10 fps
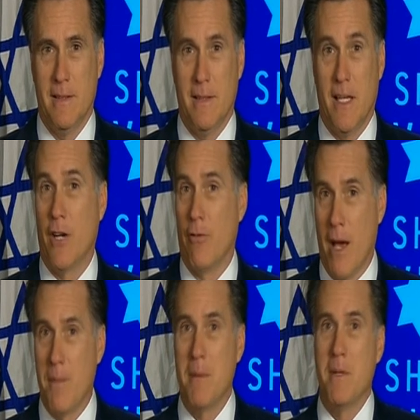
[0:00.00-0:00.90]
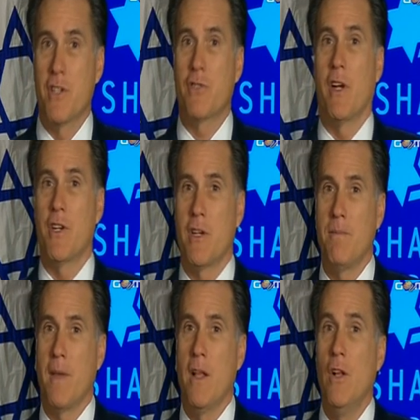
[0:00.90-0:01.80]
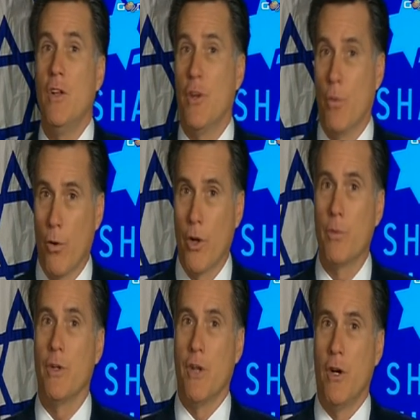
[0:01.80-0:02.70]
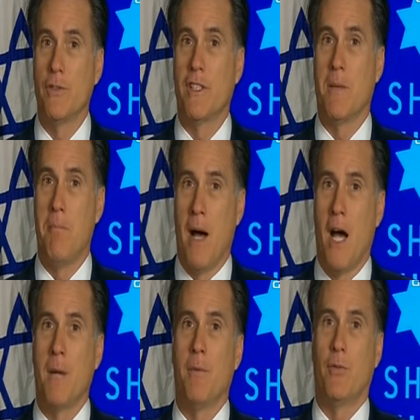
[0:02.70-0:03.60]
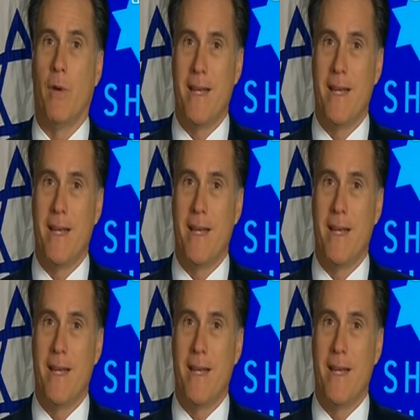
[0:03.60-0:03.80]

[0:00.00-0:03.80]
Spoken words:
In a Romney administration, the world will know that the bond between